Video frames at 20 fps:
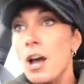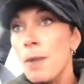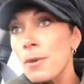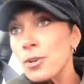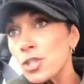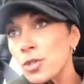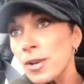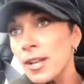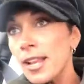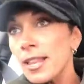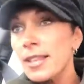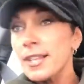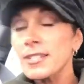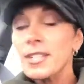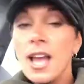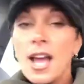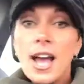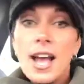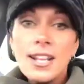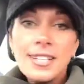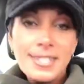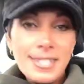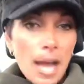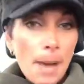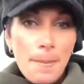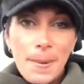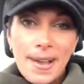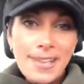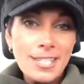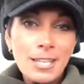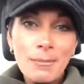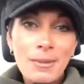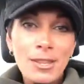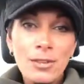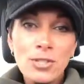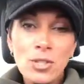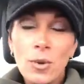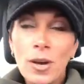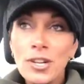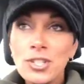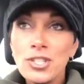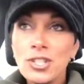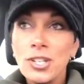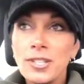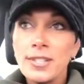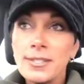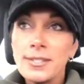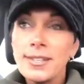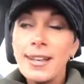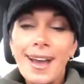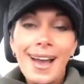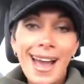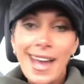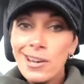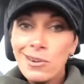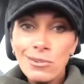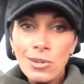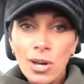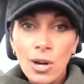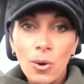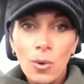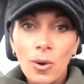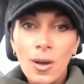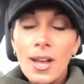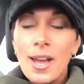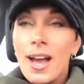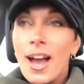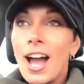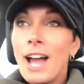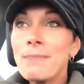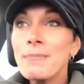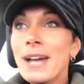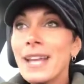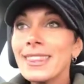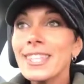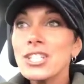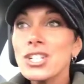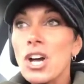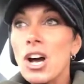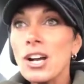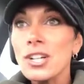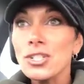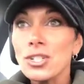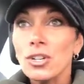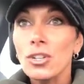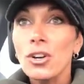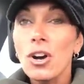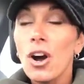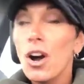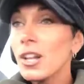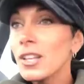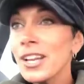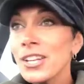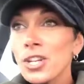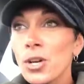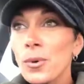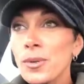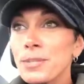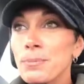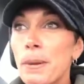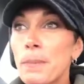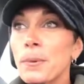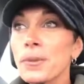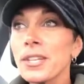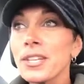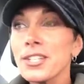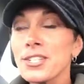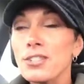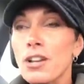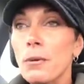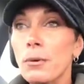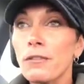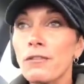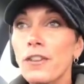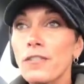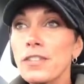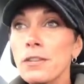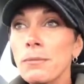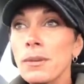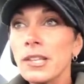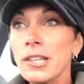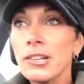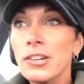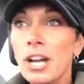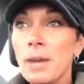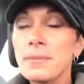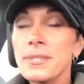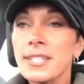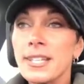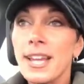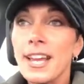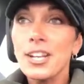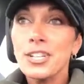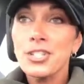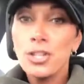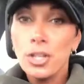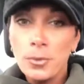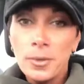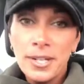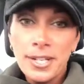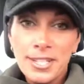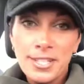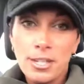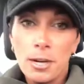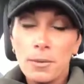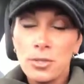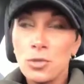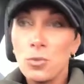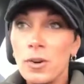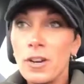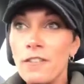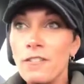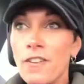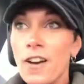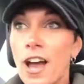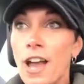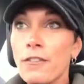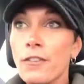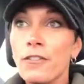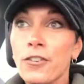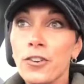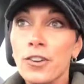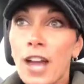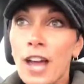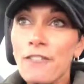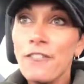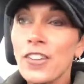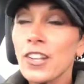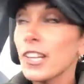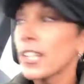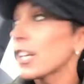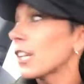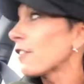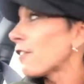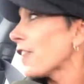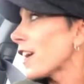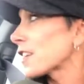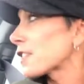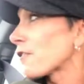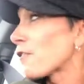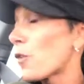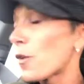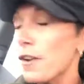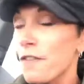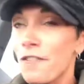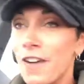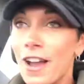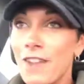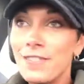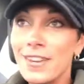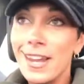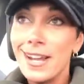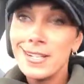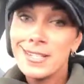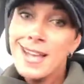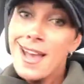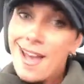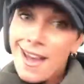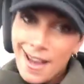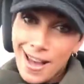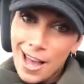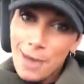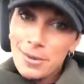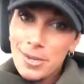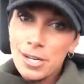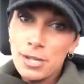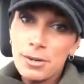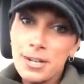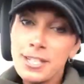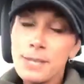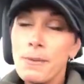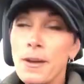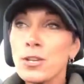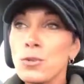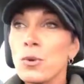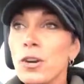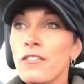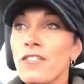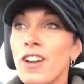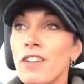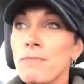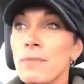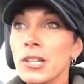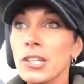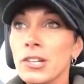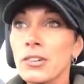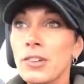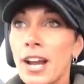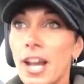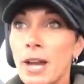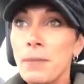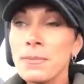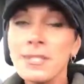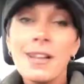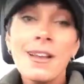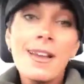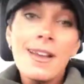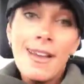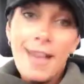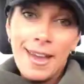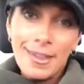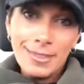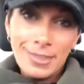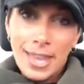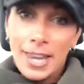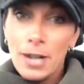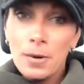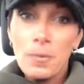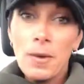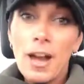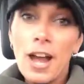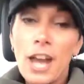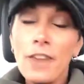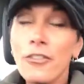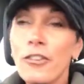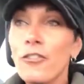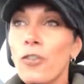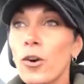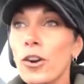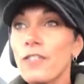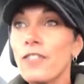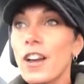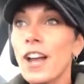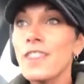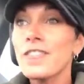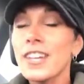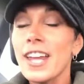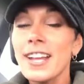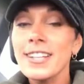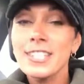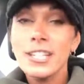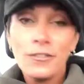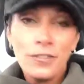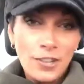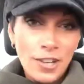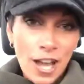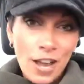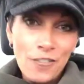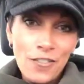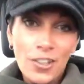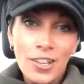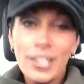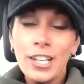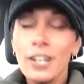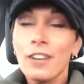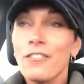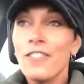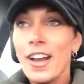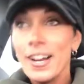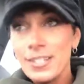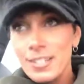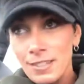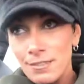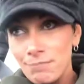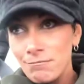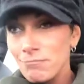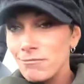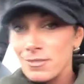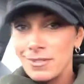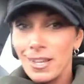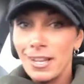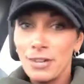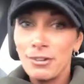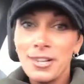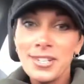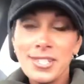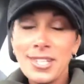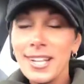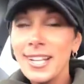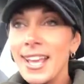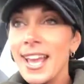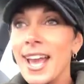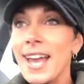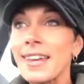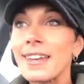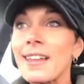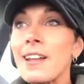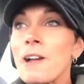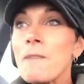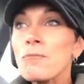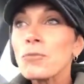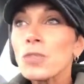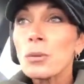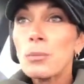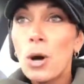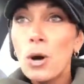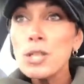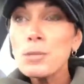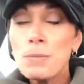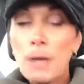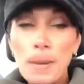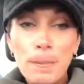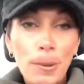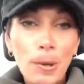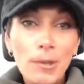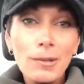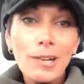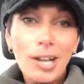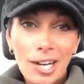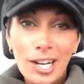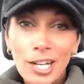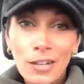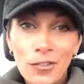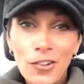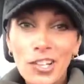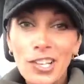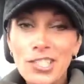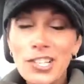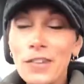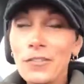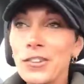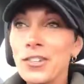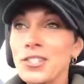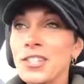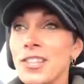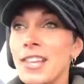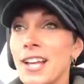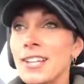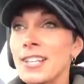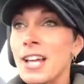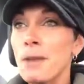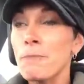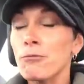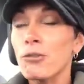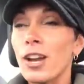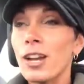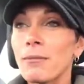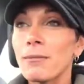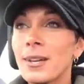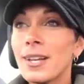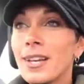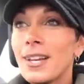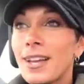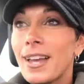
How much do I need this? Stop asking me those questions. I don't know. I'm not the doctor. All I know is people need to start with 50 milligrams a day. Children need to start with 25. If you're not feeling an effect in 4 to 5 days, I would increase it by 25 milligrams and let it ride for 4 to 5 days. And if you're not feeling an effect, increase it again. Most people are going to feel a difference in that time frame.